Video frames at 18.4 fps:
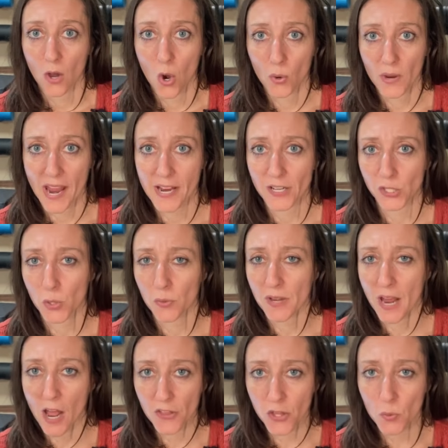Okay, so
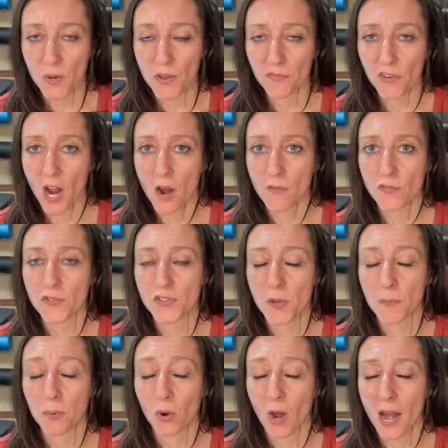now that we've covered
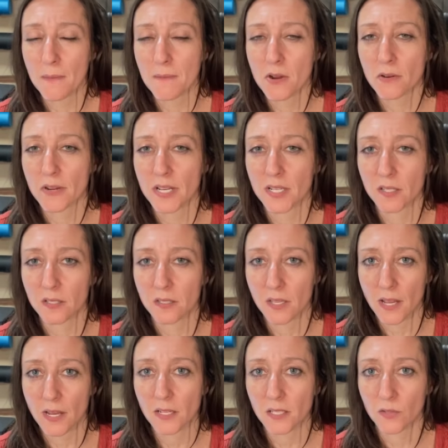the primary
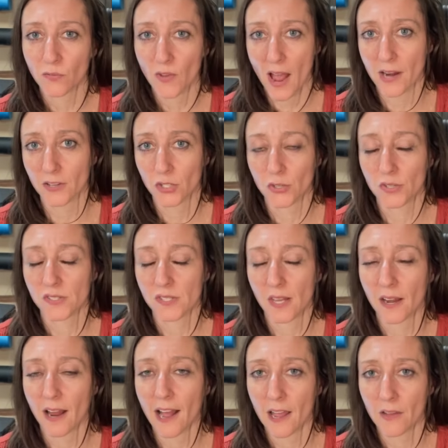six factors
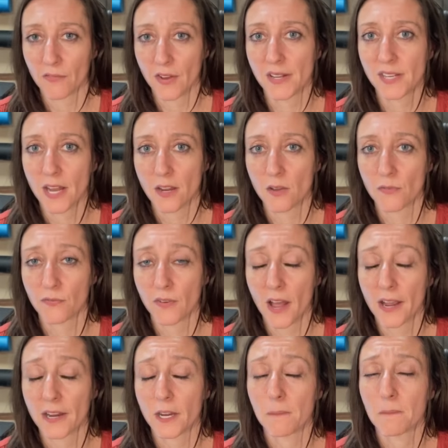that I've
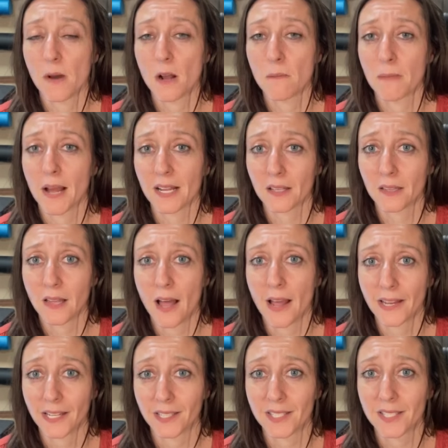identified among my
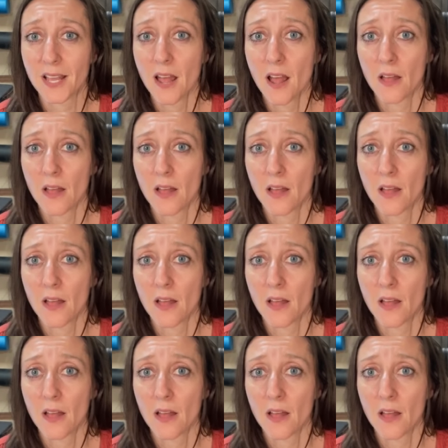clients